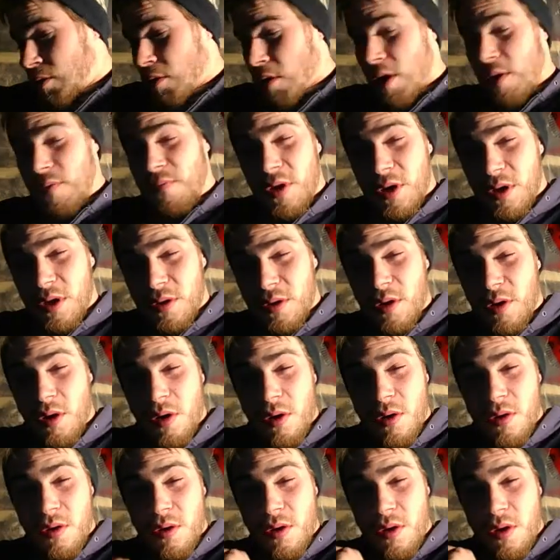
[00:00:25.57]
I've done
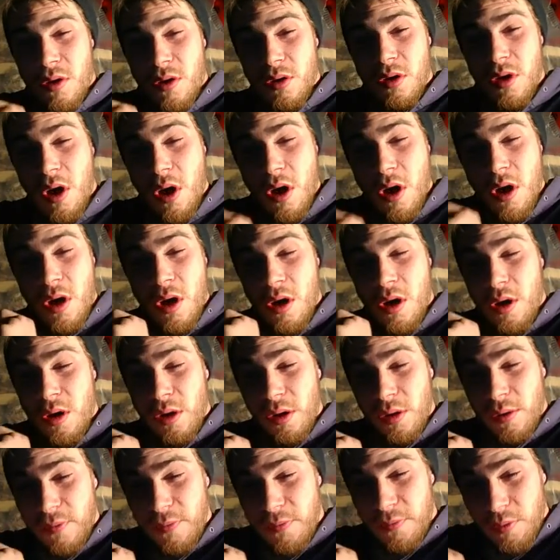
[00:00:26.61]
a
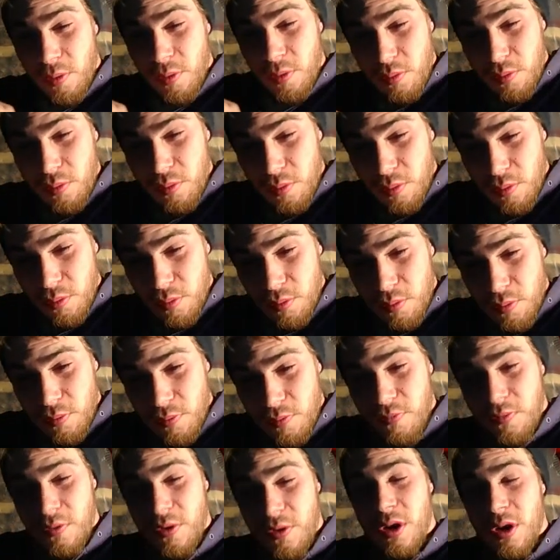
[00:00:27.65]
lot of
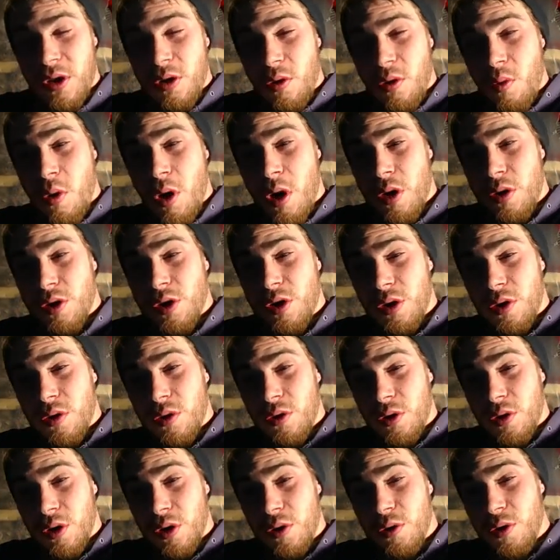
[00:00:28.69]
video watching
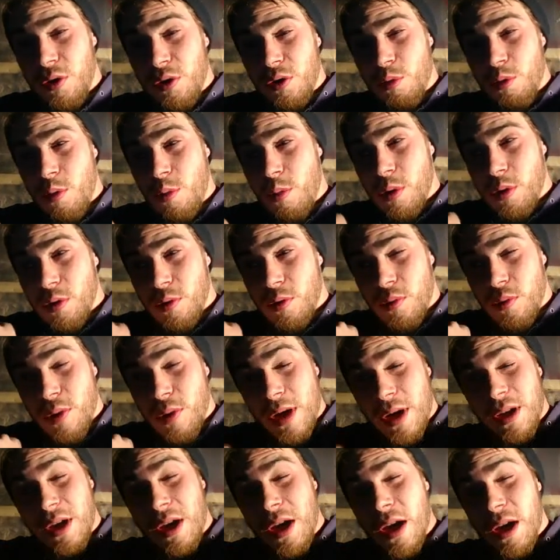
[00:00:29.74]
on YouTube about the
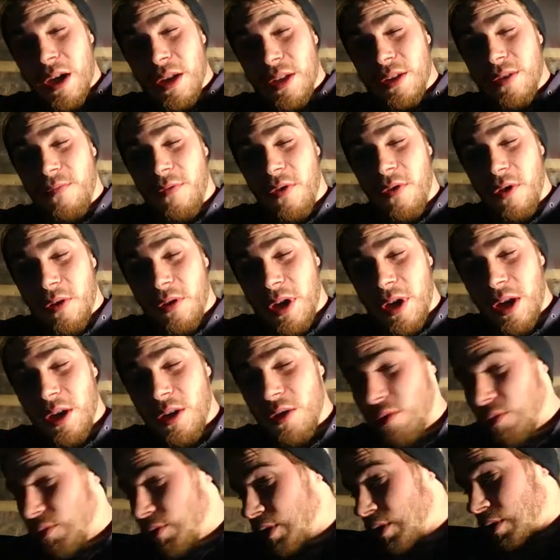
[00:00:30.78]
Red Cats
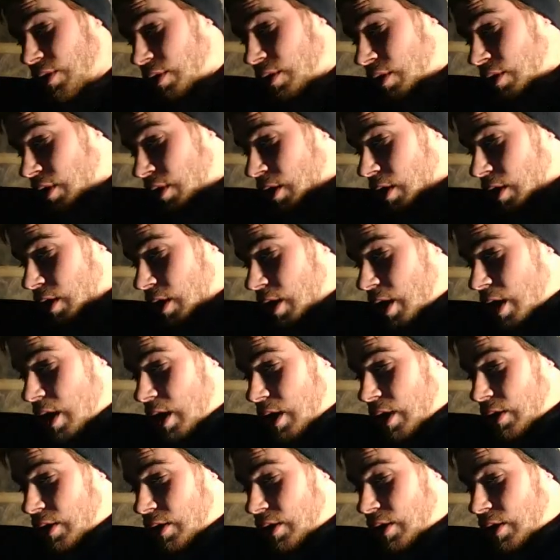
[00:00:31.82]
volcanoes,
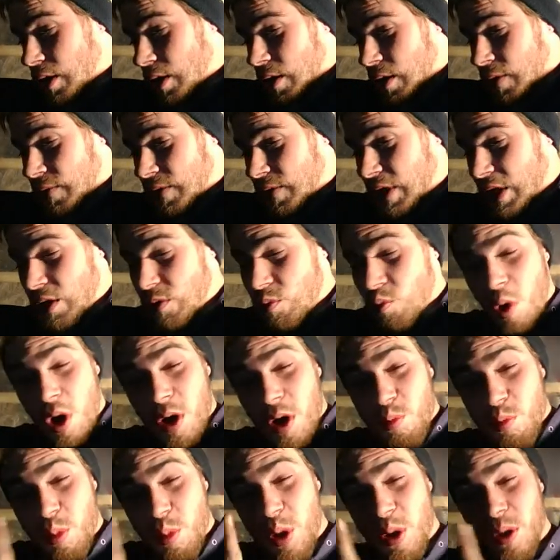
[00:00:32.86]
and I've seen
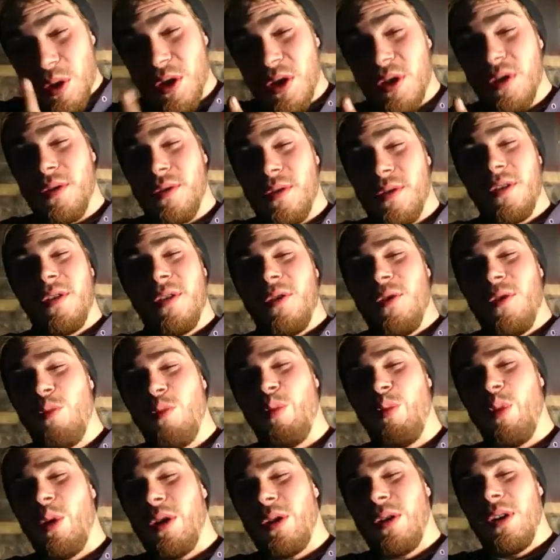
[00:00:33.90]
one person who
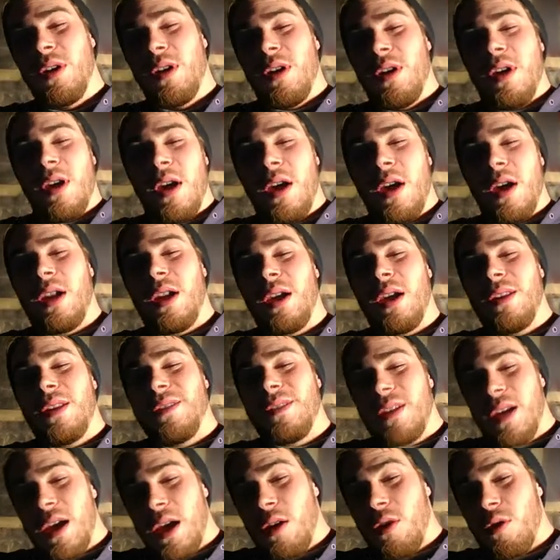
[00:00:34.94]
put an 8th
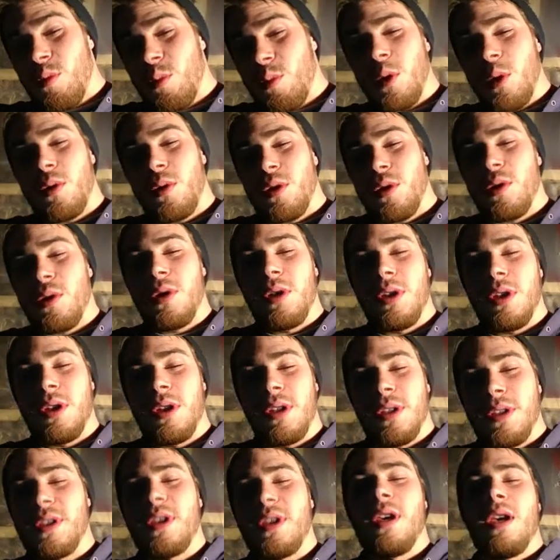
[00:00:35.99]
scale motor in
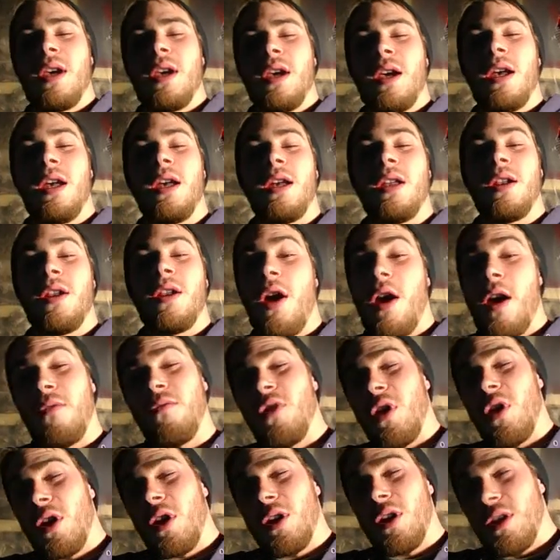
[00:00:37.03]
this, and I
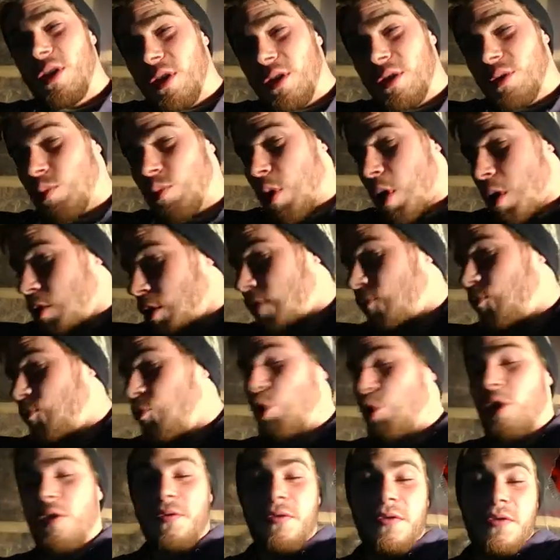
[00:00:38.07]
have done it as well. I
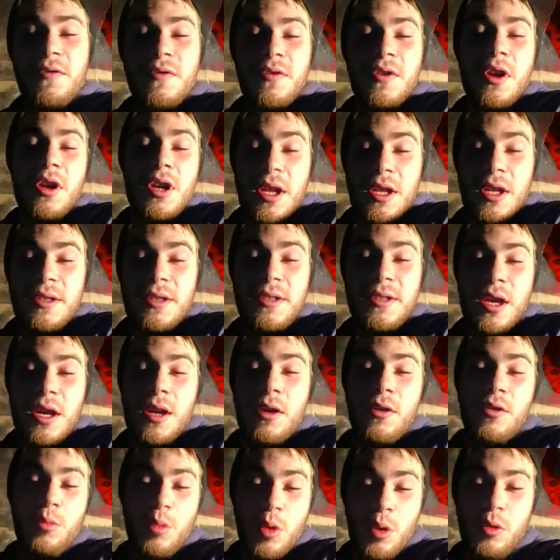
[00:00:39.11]
put an 8th
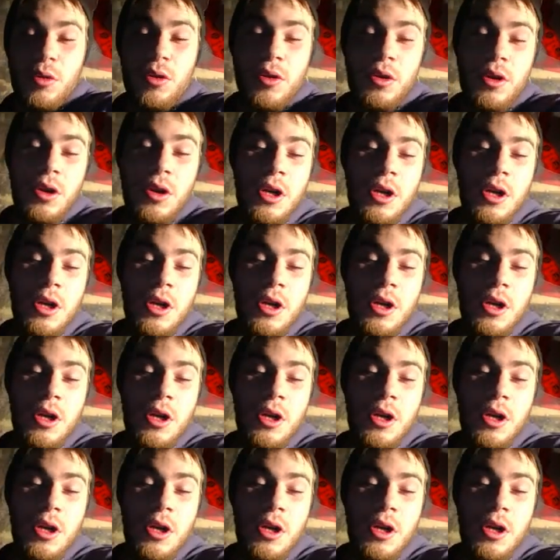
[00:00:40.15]
scale motor,